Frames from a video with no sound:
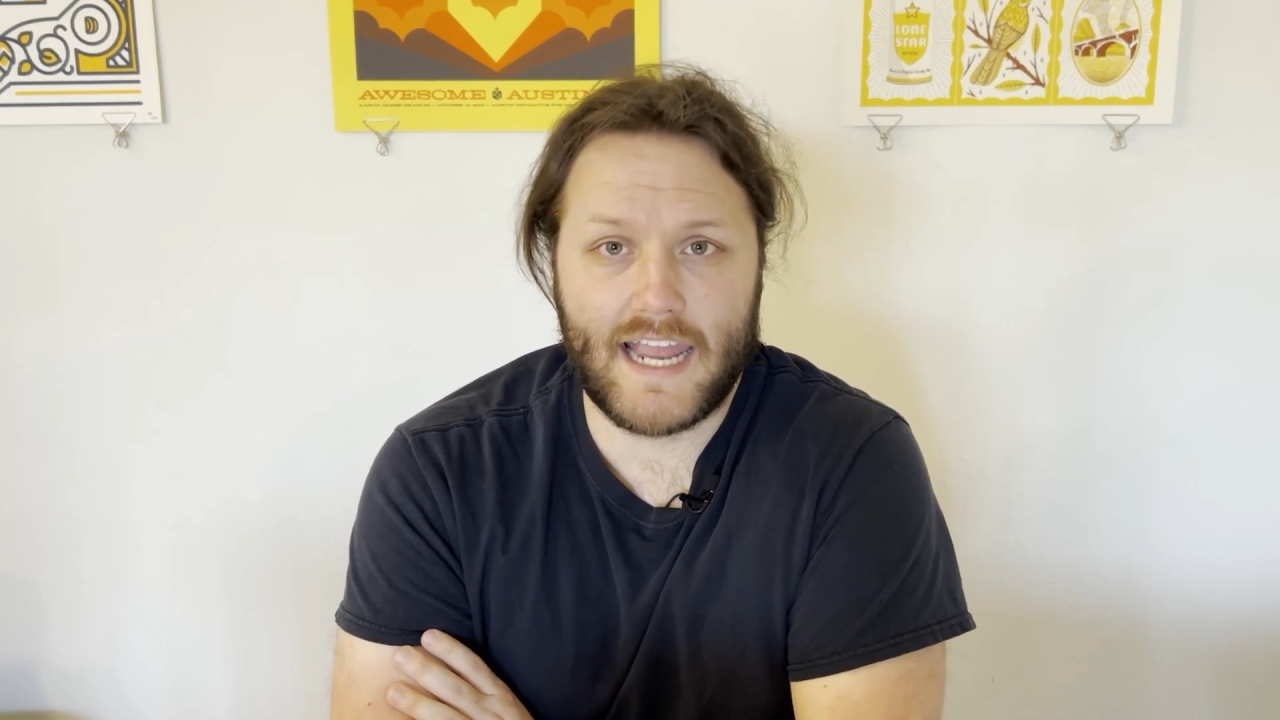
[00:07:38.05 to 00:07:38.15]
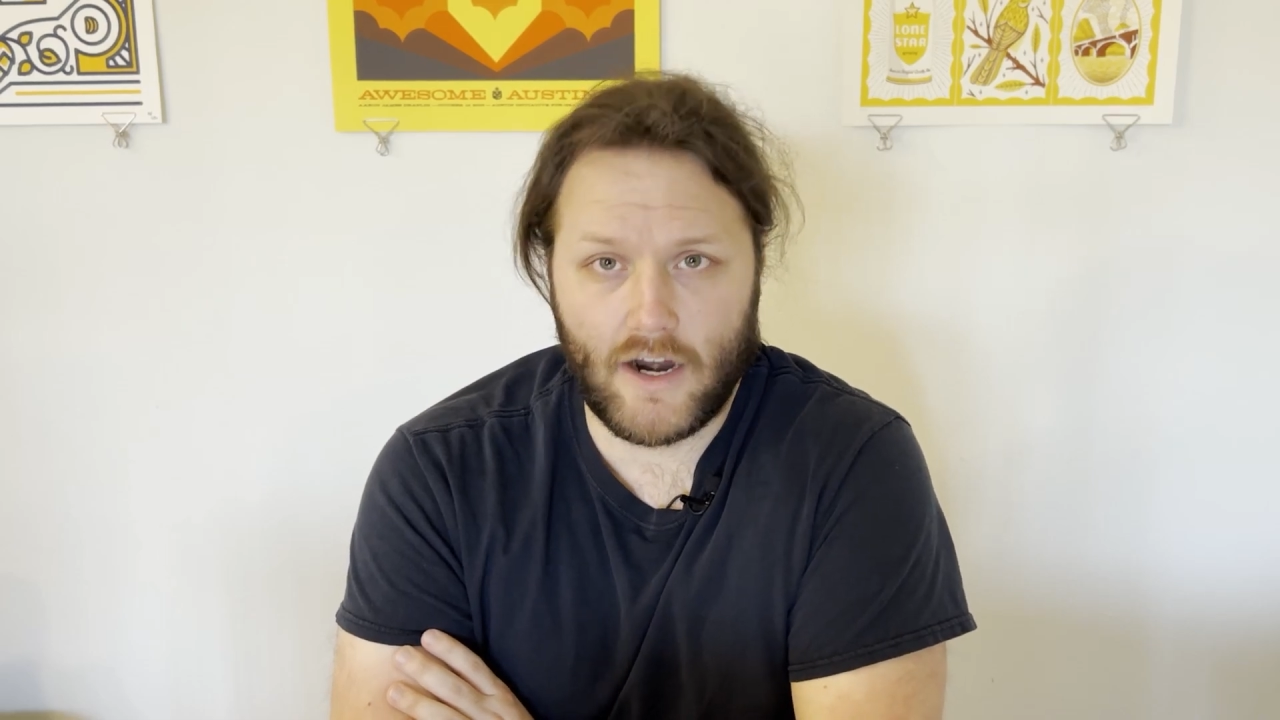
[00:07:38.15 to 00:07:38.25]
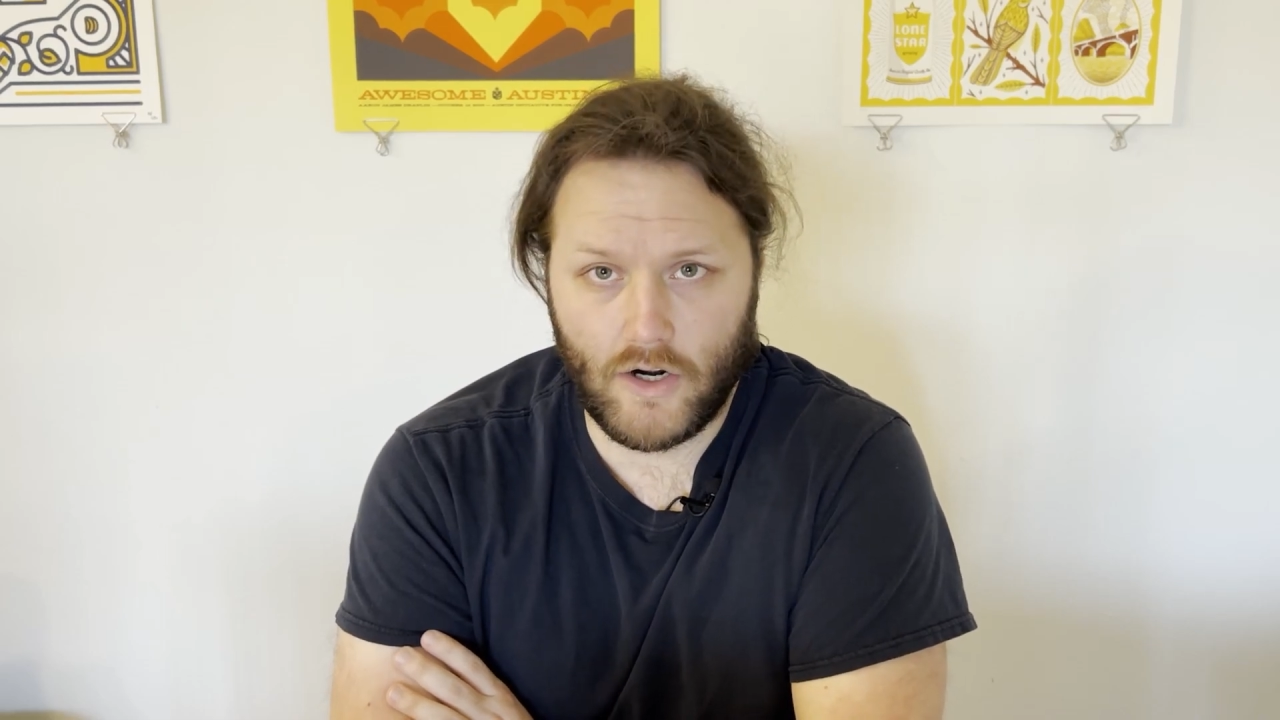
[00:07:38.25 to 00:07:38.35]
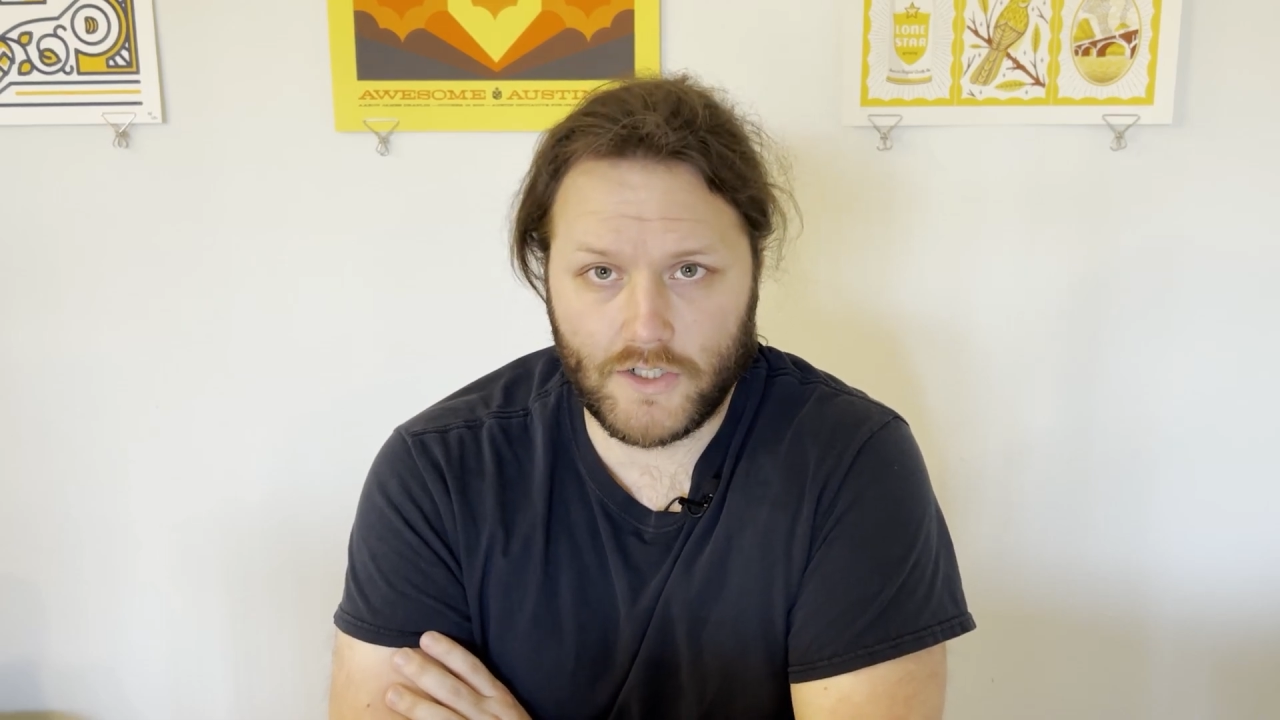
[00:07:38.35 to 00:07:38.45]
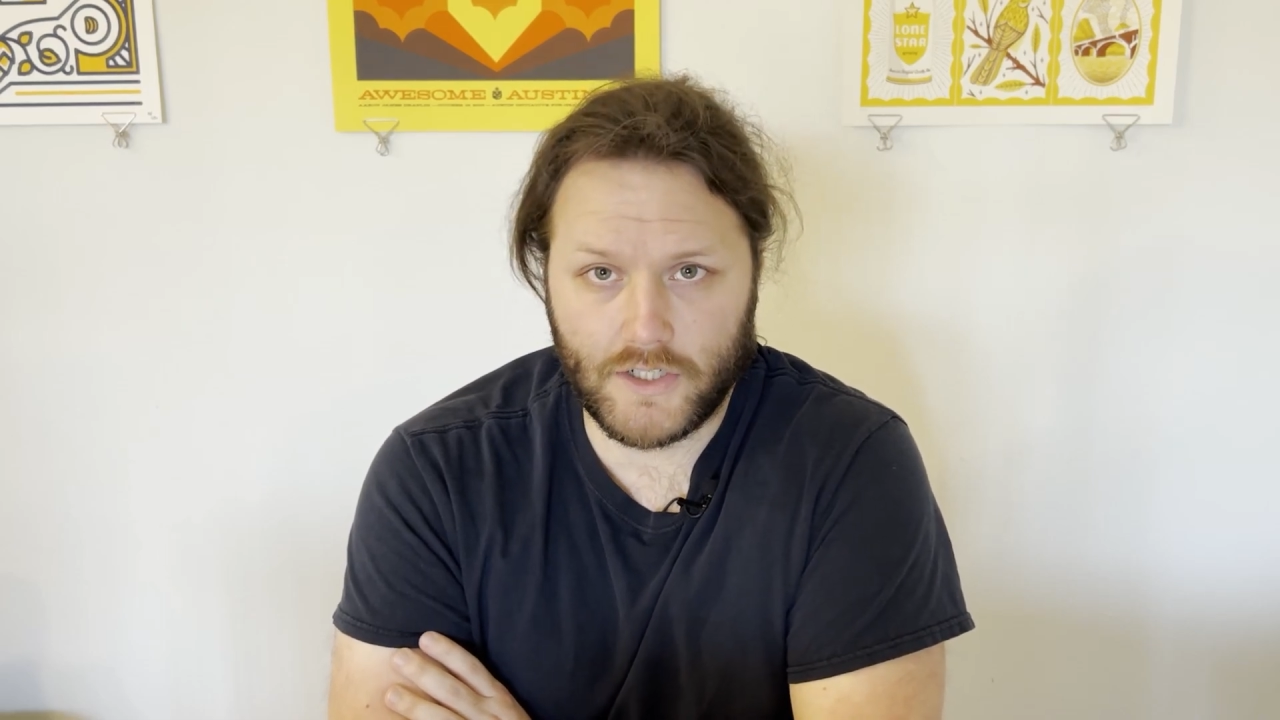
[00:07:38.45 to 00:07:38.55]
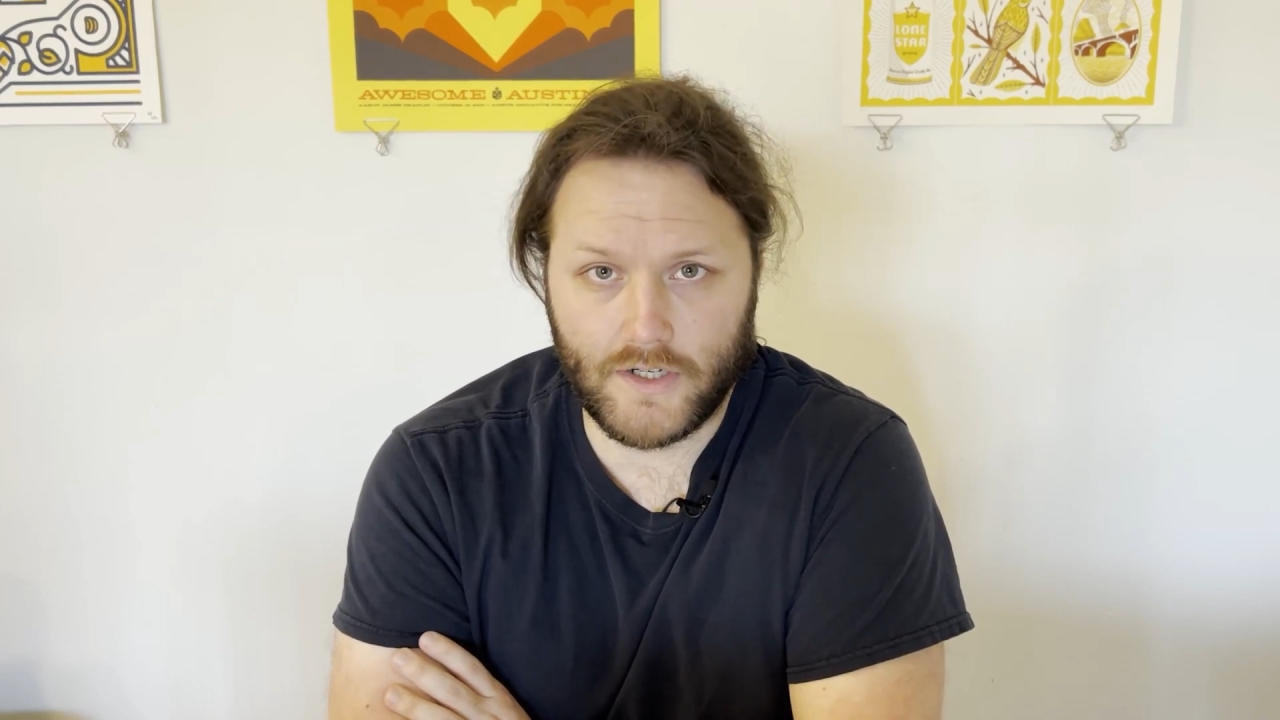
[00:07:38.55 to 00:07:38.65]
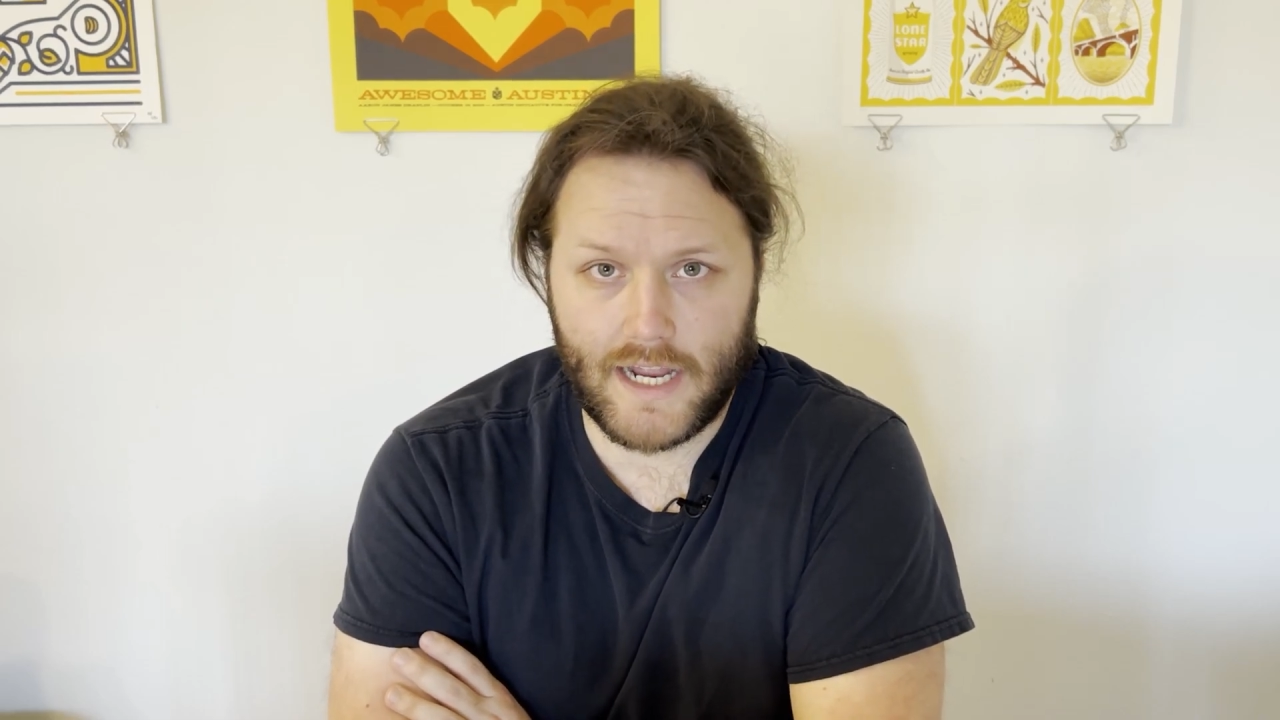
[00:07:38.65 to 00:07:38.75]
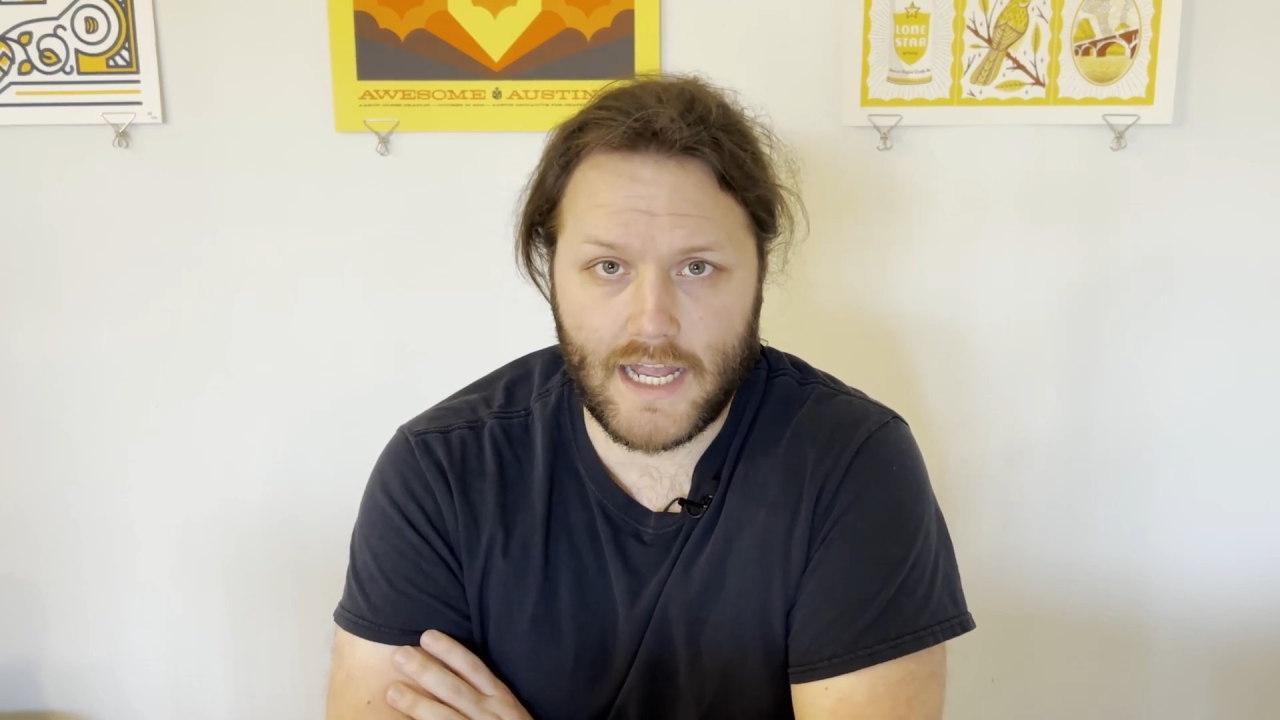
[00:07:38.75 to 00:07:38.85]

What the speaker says: character